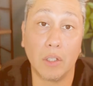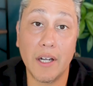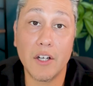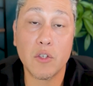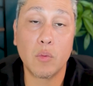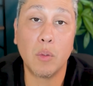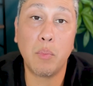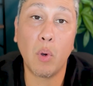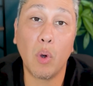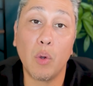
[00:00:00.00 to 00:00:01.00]
lenders will
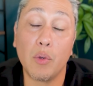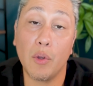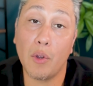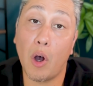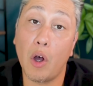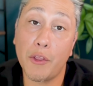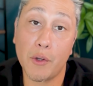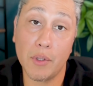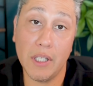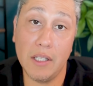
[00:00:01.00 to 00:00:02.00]
pull all
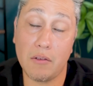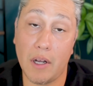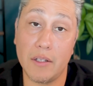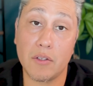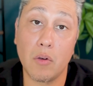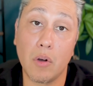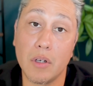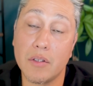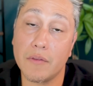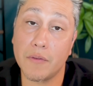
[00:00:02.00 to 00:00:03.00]
three credit
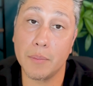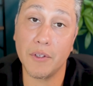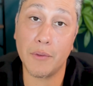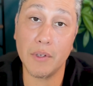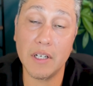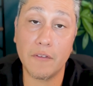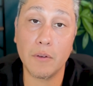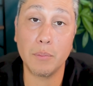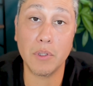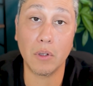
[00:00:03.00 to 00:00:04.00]
scores from the three
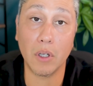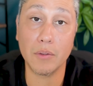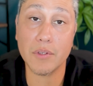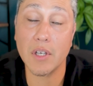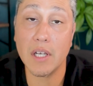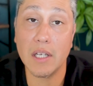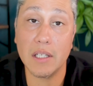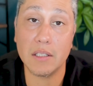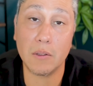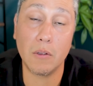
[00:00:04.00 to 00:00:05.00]
different bureaus.
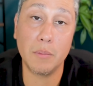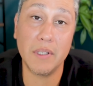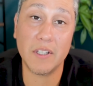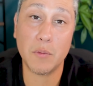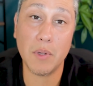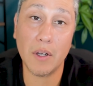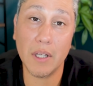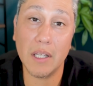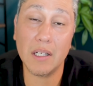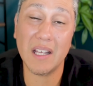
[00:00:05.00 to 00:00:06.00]
It's going to be
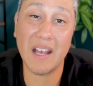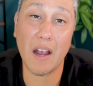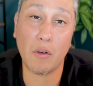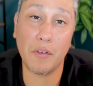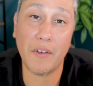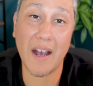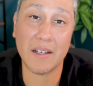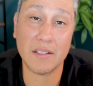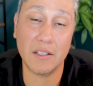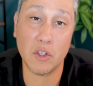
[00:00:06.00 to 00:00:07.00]
Experian,
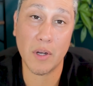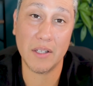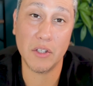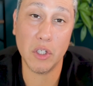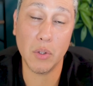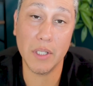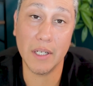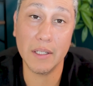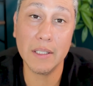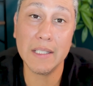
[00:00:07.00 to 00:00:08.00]
Equifax, and
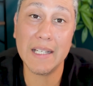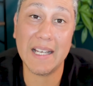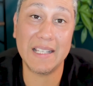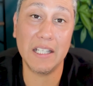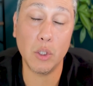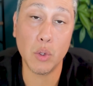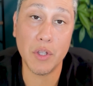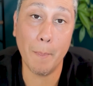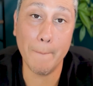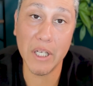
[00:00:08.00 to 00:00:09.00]
TransUnion, and they use
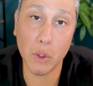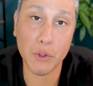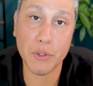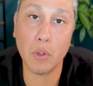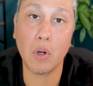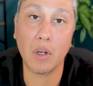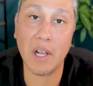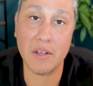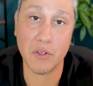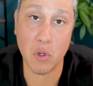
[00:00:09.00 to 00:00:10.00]
the middle score
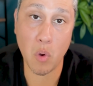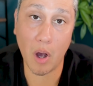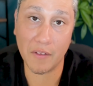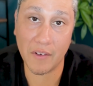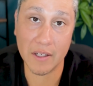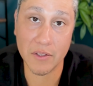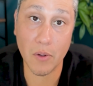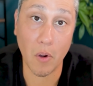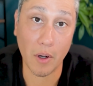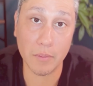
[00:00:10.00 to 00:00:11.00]
as your qualifying
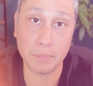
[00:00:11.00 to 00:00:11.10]
score.